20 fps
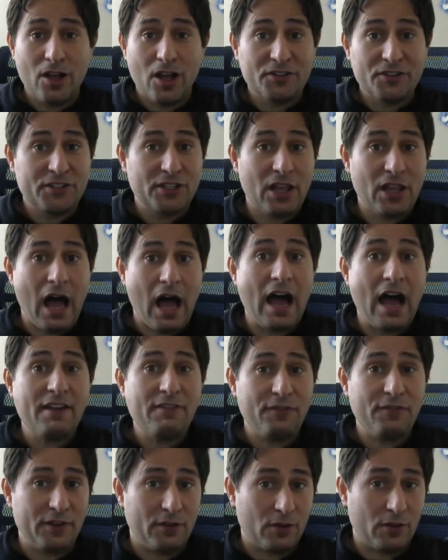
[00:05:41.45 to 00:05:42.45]
until I
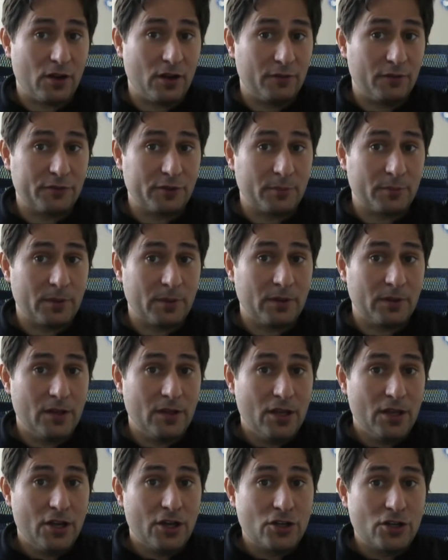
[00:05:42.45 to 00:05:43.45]
feel comfortable
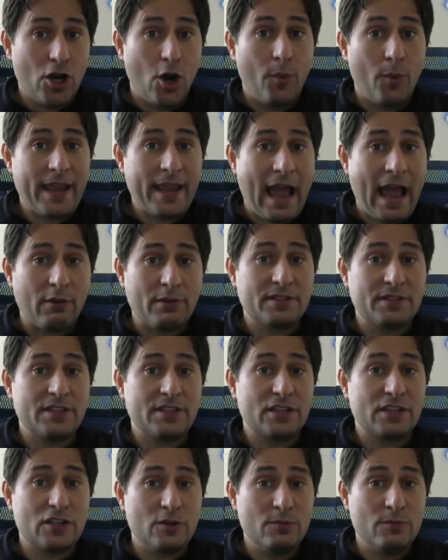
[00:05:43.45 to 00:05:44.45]
going out into the
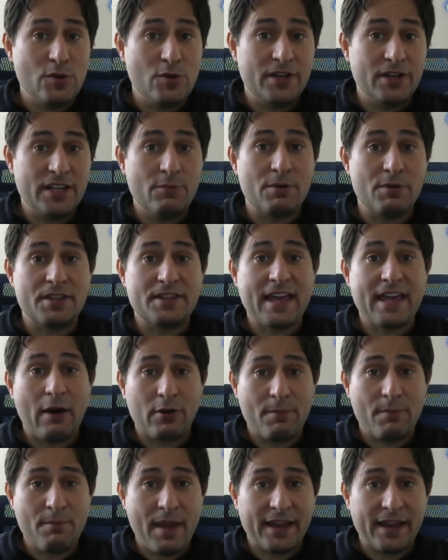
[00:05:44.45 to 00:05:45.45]
community without
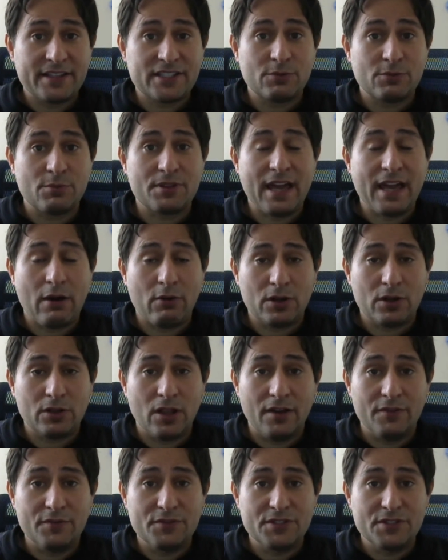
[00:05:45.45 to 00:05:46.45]
a mask, without
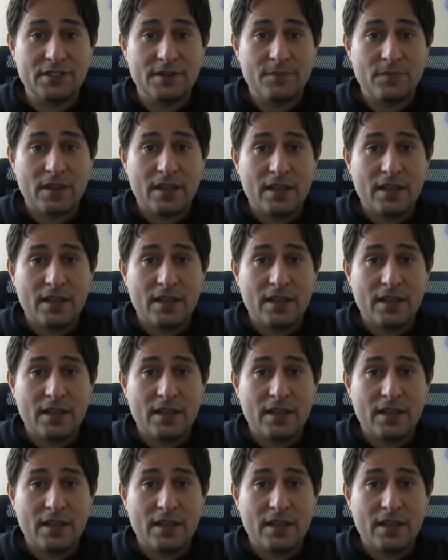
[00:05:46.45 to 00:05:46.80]
gloves,